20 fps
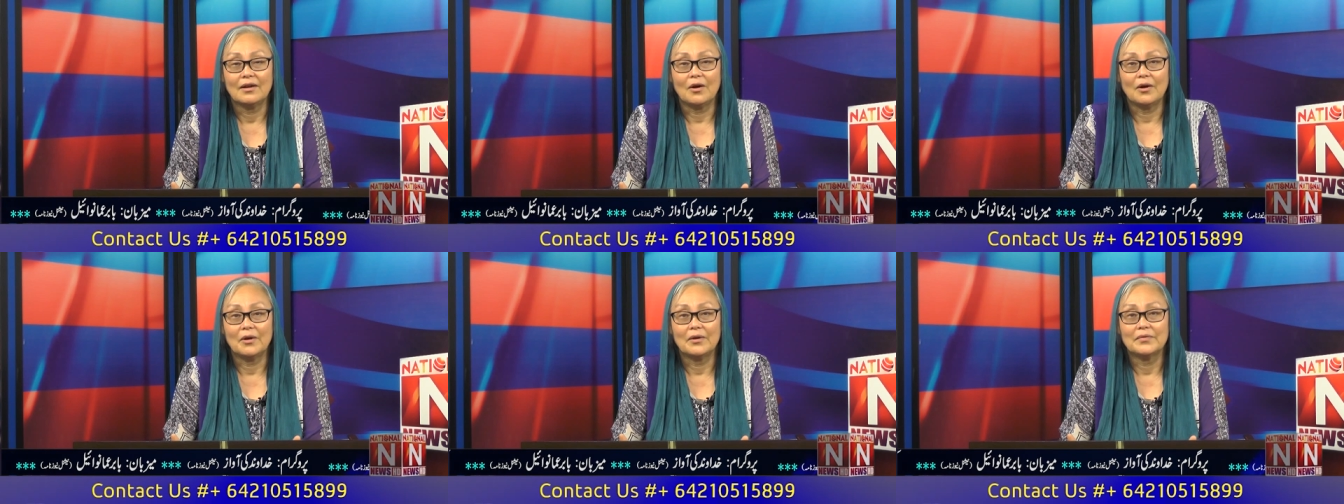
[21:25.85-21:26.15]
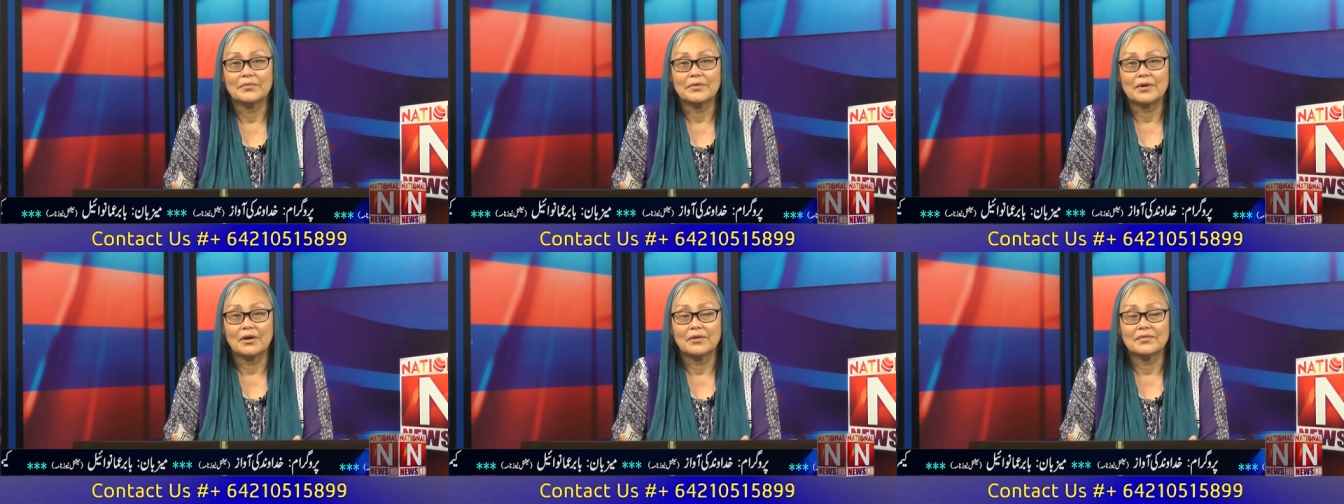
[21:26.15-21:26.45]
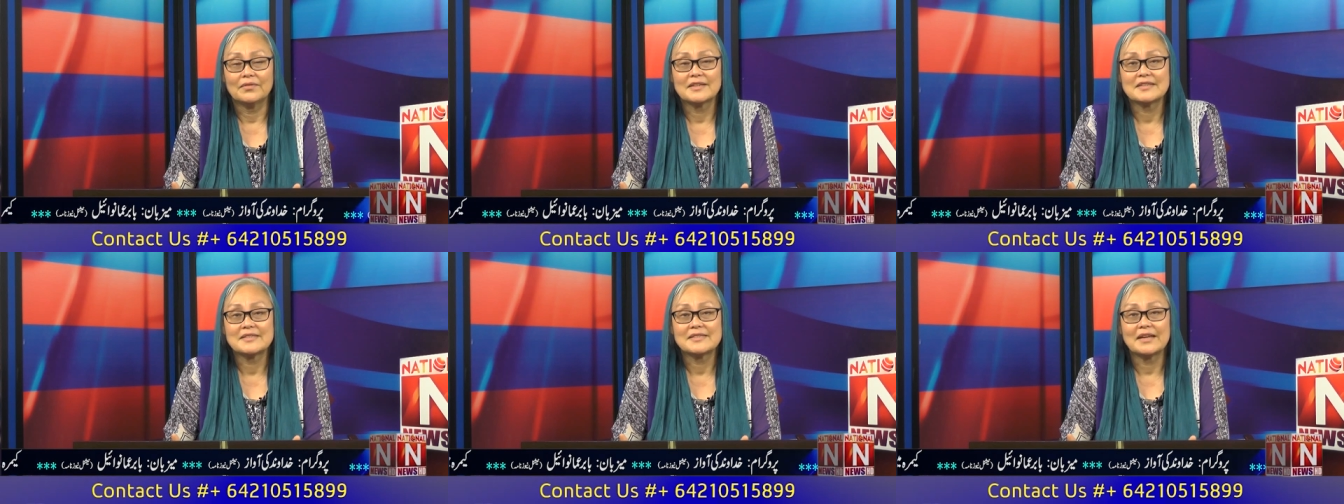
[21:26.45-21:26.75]
of
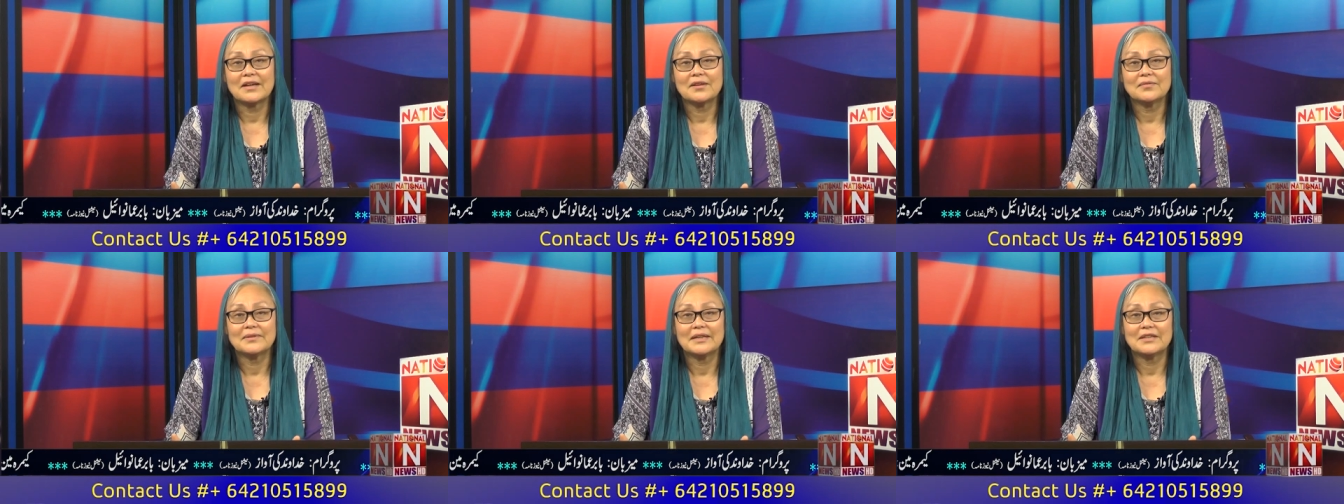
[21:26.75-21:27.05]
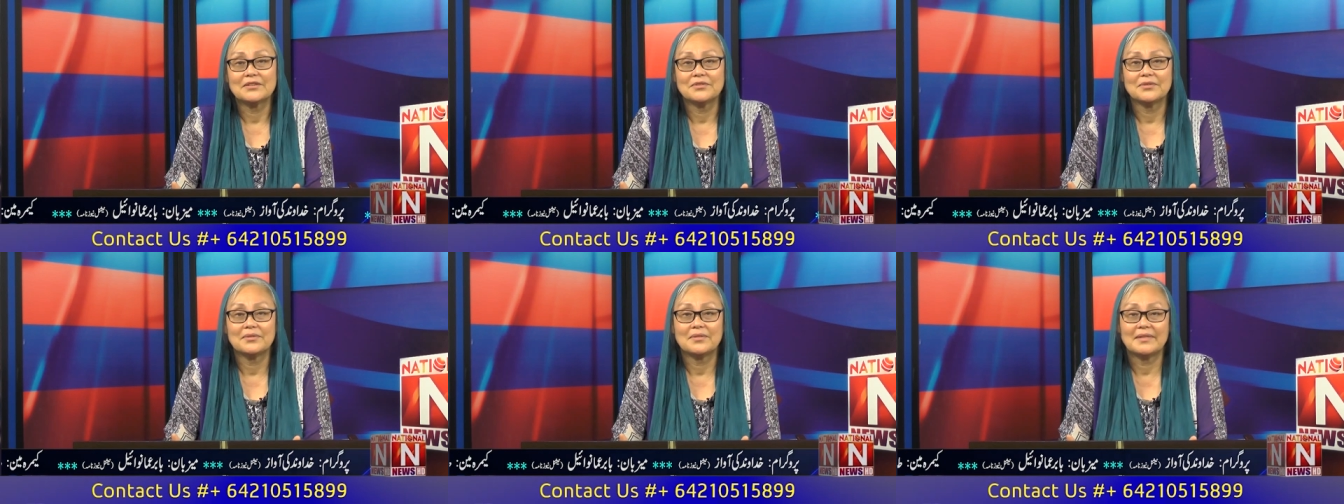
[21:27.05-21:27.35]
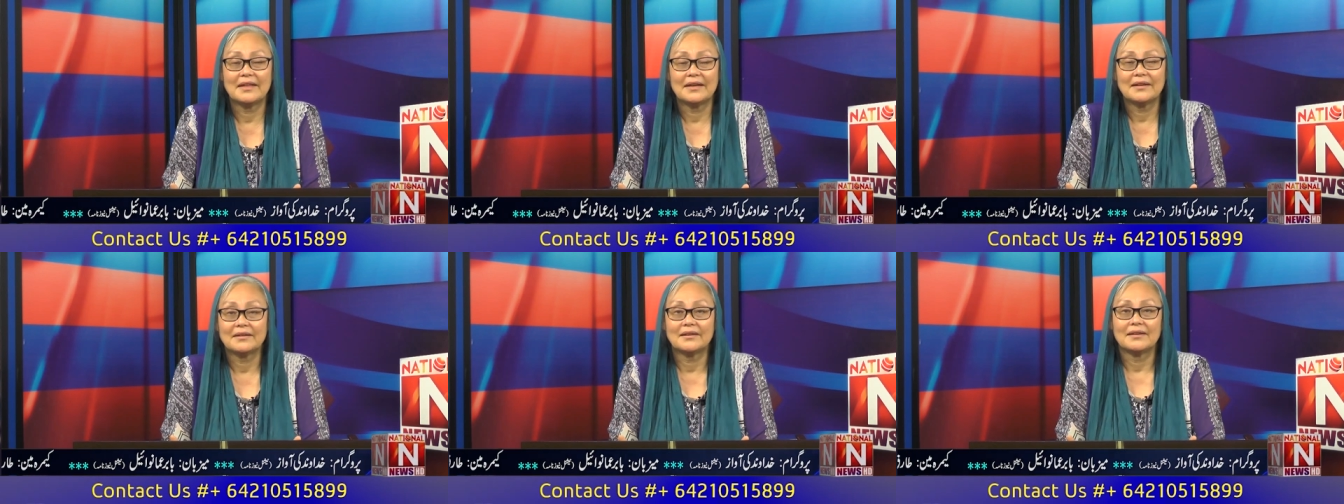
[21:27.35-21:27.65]
the self that you
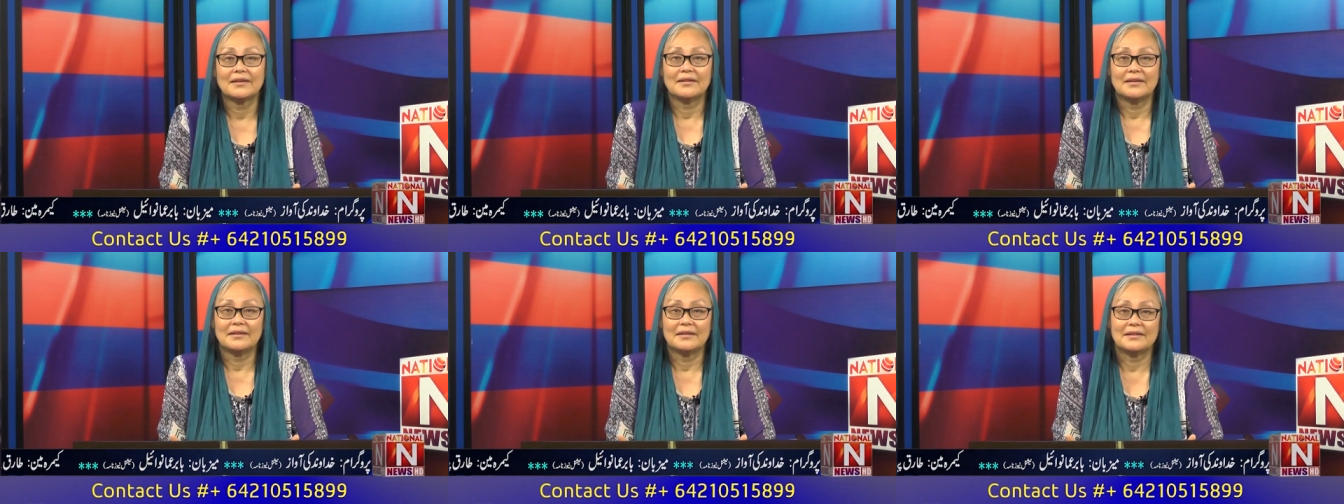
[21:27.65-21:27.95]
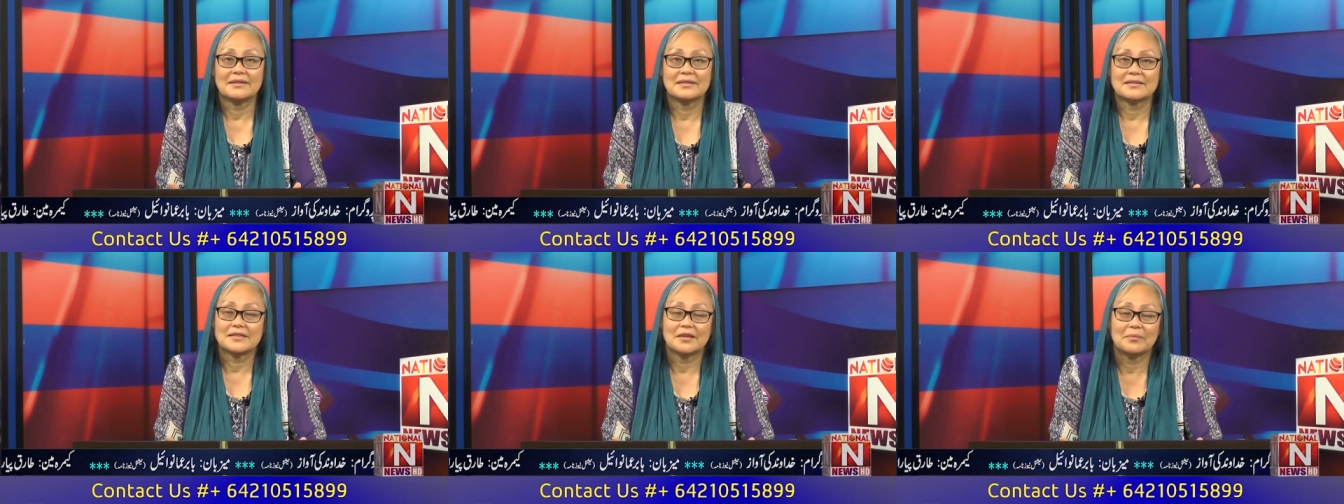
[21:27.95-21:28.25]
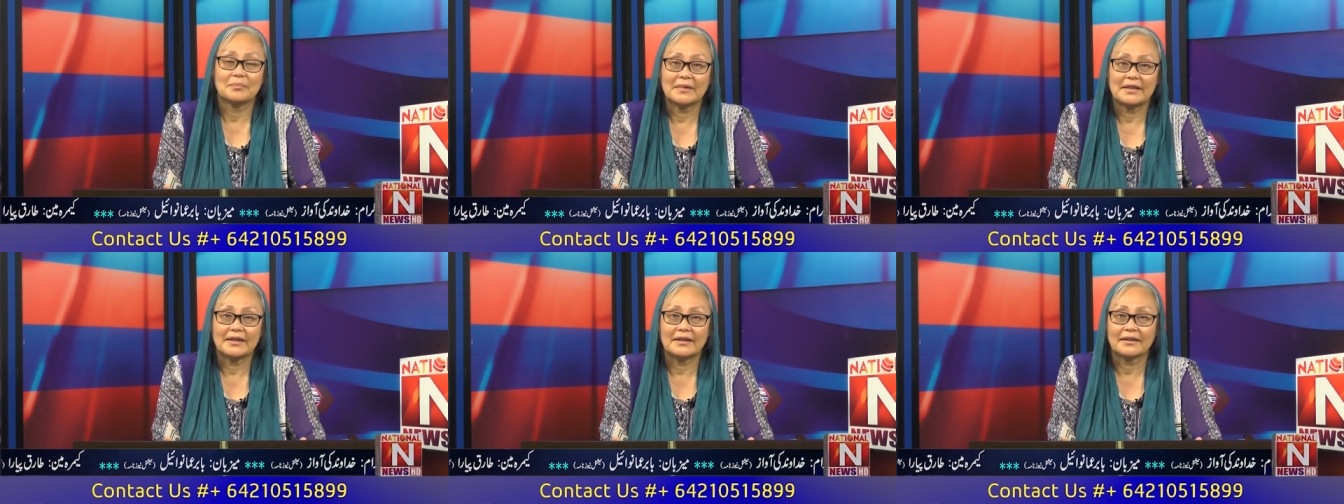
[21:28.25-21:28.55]
think it is
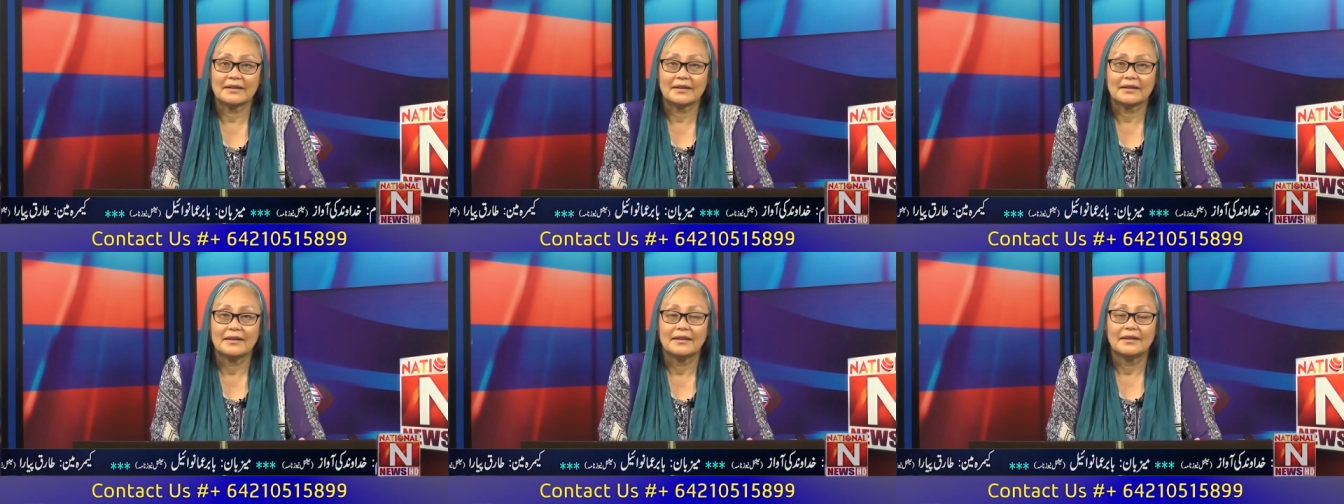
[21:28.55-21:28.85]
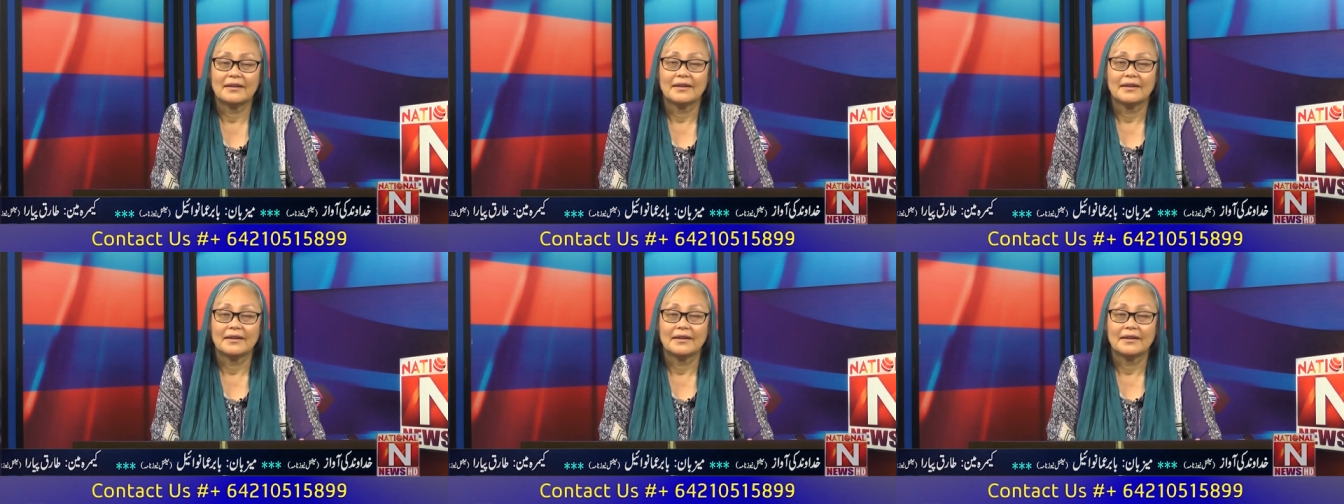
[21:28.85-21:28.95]
something.